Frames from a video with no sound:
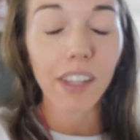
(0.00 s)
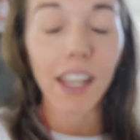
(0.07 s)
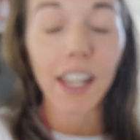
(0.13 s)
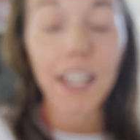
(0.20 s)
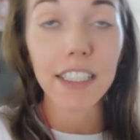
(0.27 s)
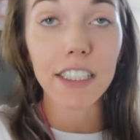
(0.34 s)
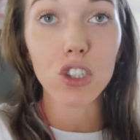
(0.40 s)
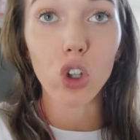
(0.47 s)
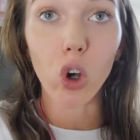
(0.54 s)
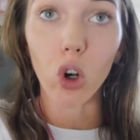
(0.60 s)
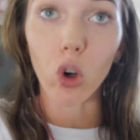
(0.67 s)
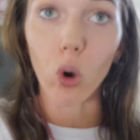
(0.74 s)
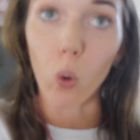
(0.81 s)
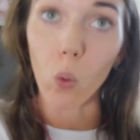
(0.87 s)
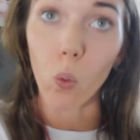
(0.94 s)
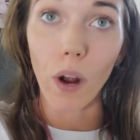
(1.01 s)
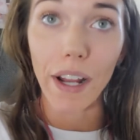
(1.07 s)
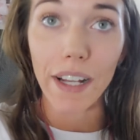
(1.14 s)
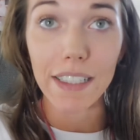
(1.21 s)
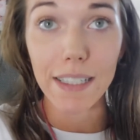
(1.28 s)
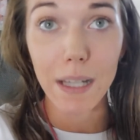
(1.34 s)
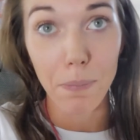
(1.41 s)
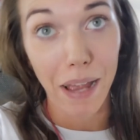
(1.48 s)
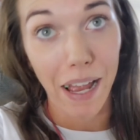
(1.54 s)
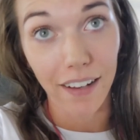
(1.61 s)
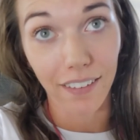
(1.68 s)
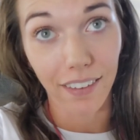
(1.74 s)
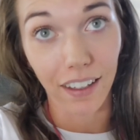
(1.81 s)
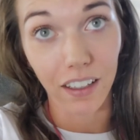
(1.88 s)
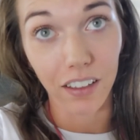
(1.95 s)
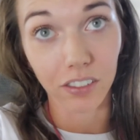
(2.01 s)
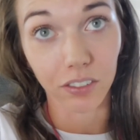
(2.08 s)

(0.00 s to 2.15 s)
It's not always a bad thing.